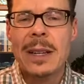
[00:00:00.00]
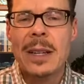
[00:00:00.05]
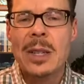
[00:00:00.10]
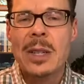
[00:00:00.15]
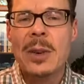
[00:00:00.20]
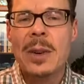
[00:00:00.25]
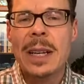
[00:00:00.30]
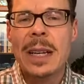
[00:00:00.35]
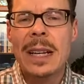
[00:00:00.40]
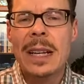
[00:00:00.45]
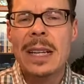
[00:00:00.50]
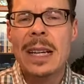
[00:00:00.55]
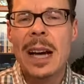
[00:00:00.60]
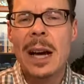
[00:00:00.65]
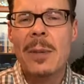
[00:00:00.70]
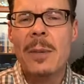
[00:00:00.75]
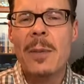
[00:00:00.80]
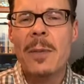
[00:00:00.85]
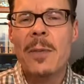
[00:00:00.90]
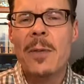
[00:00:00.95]
So it can
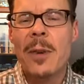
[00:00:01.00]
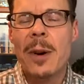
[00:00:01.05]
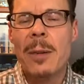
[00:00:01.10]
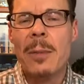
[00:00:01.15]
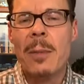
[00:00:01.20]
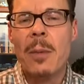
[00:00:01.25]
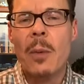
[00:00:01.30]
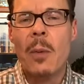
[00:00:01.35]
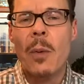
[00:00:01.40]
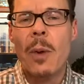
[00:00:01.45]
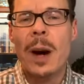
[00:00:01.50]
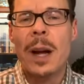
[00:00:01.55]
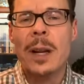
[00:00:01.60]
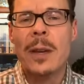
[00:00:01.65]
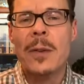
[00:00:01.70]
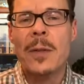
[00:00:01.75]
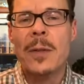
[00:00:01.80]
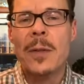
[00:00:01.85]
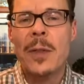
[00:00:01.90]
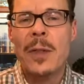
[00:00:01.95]
come from one
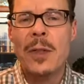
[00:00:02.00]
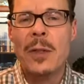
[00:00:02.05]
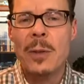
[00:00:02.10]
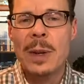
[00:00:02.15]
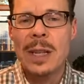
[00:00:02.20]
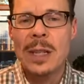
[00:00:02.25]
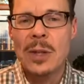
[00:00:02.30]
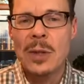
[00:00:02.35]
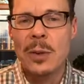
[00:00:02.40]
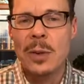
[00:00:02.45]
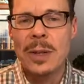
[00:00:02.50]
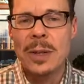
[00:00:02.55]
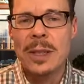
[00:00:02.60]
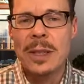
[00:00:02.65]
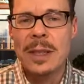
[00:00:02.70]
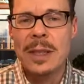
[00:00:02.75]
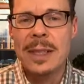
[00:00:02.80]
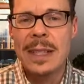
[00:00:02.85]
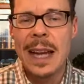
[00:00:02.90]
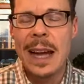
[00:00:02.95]
of three
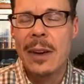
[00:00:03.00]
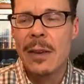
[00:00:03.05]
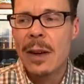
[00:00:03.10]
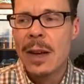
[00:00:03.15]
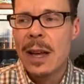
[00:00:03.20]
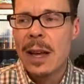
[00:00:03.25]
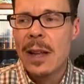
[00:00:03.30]
sources. Now,